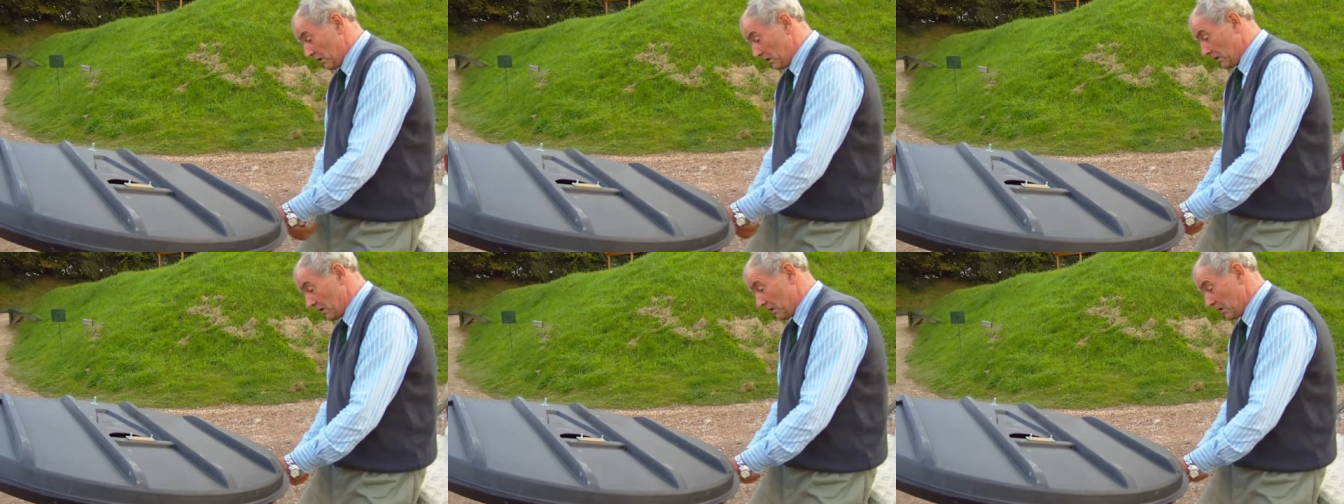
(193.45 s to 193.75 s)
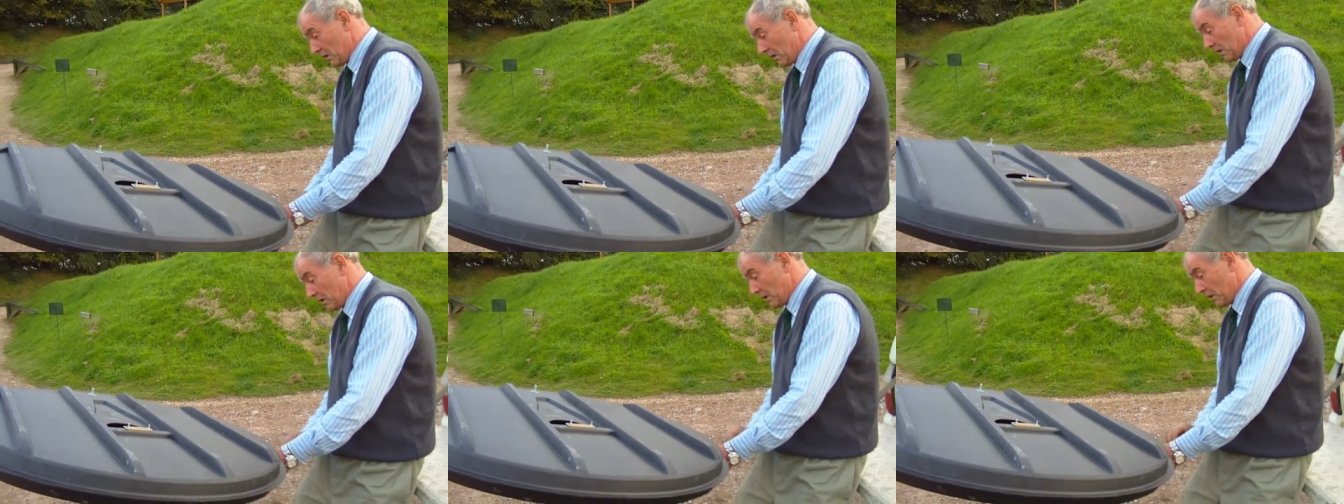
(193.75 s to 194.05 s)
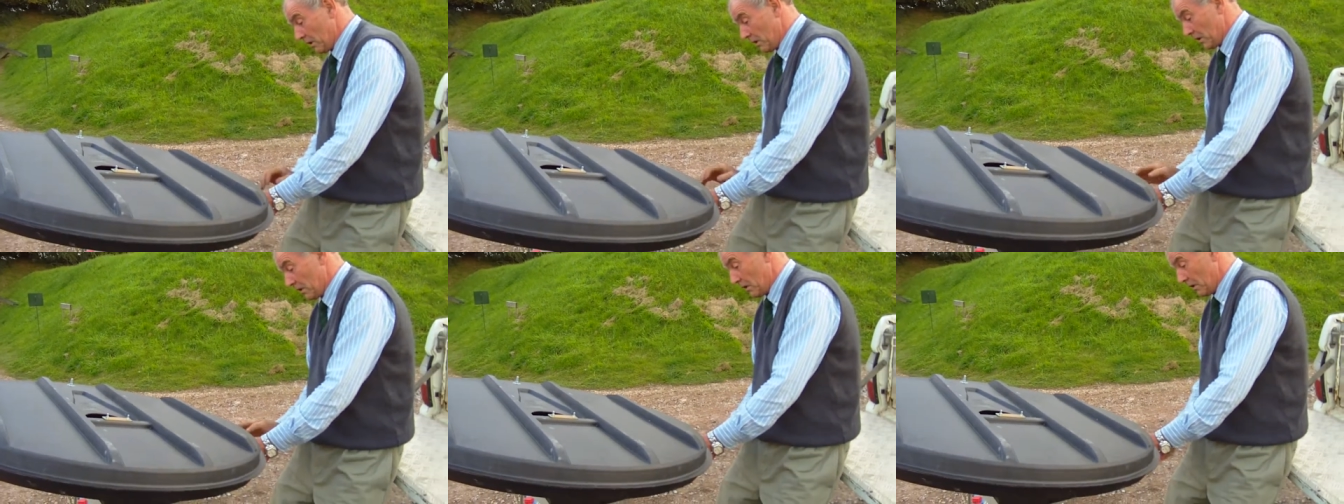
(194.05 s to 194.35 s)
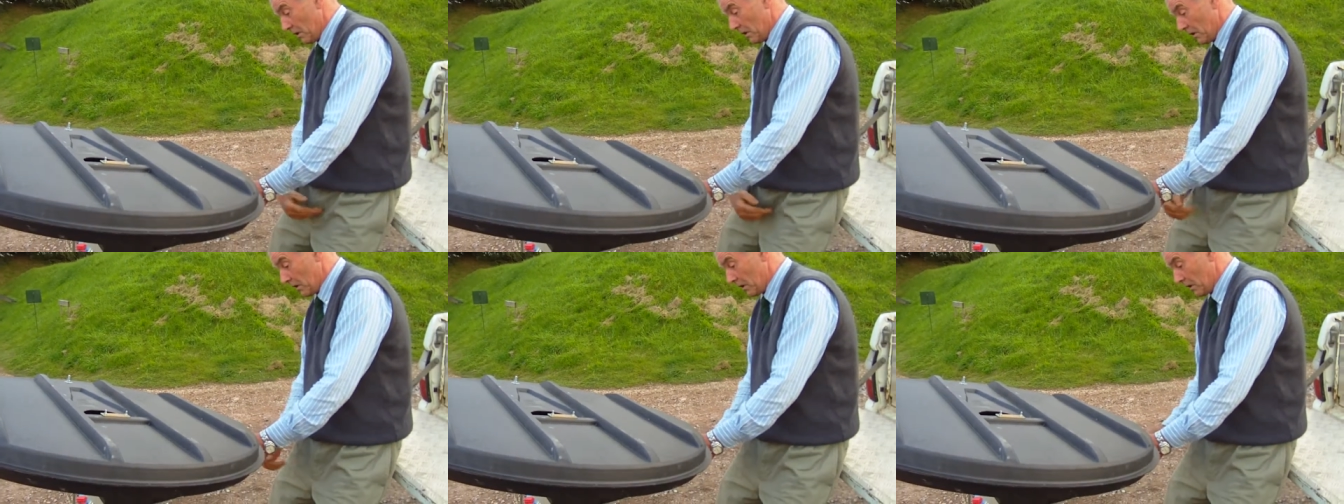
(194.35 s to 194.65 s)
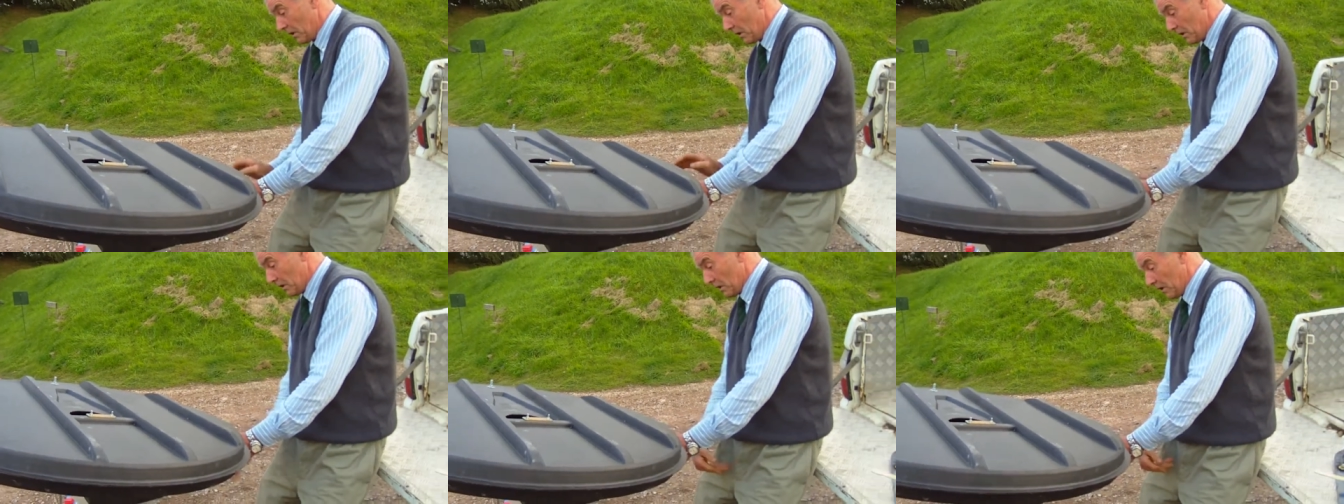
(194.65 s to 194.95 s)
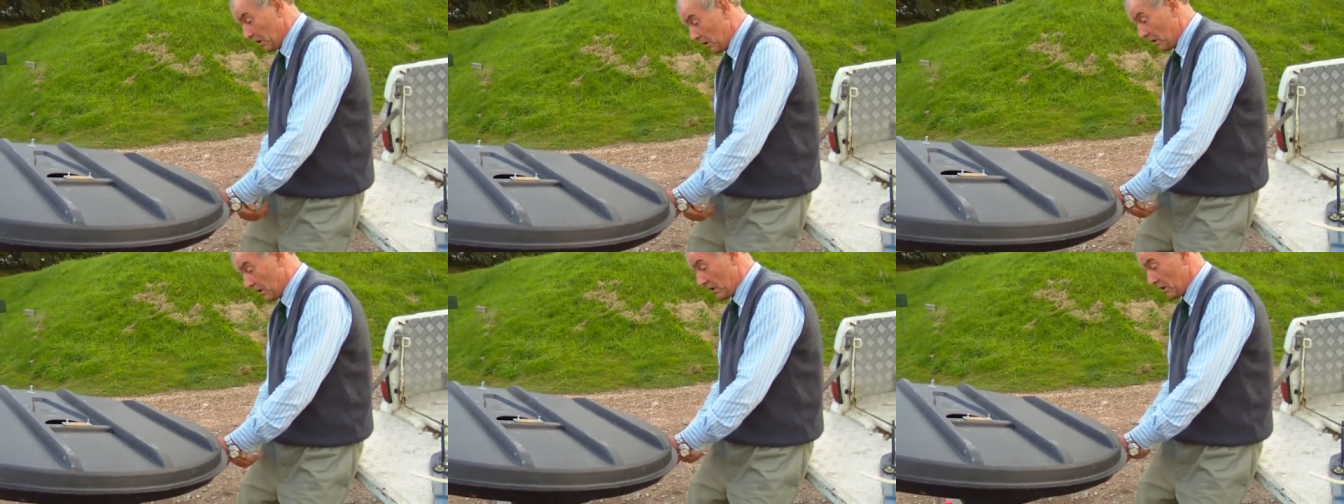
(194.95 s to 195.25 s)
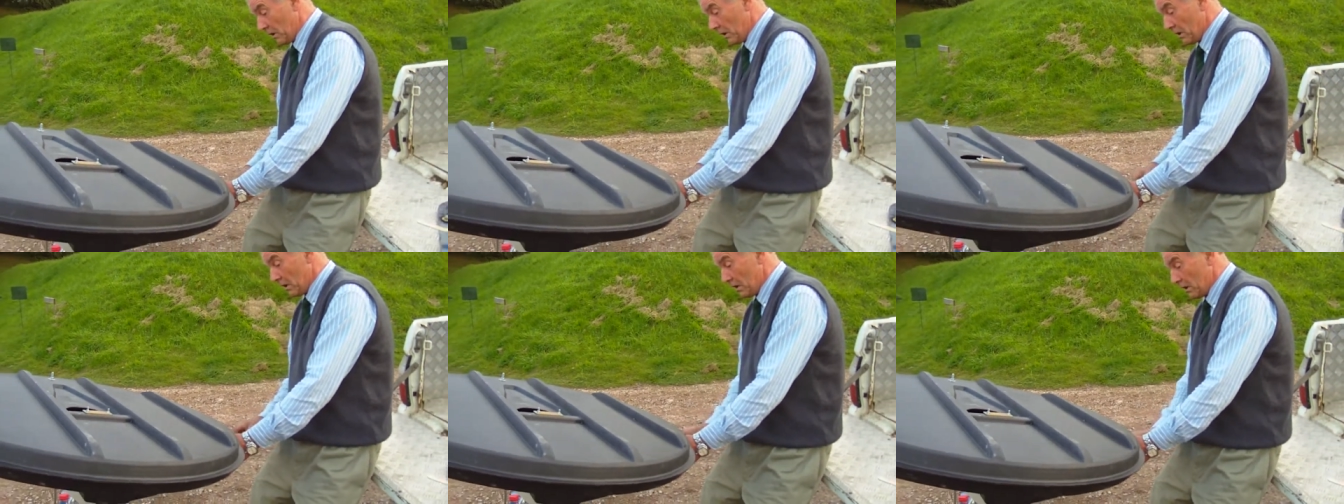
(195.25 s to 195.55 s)
to release an arm, I suppose you
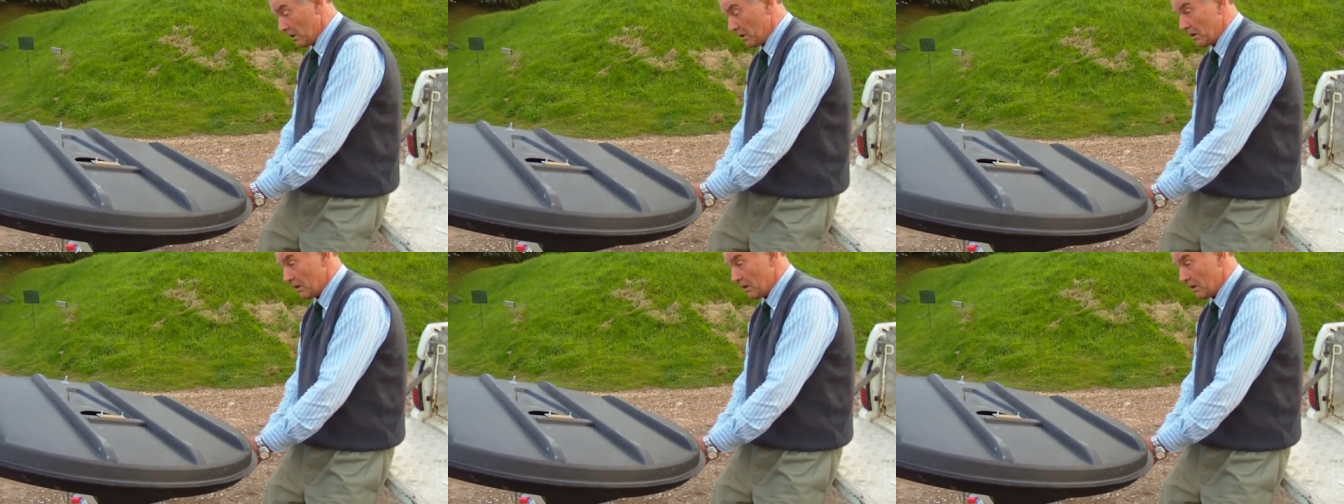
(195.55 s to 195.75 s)
can you can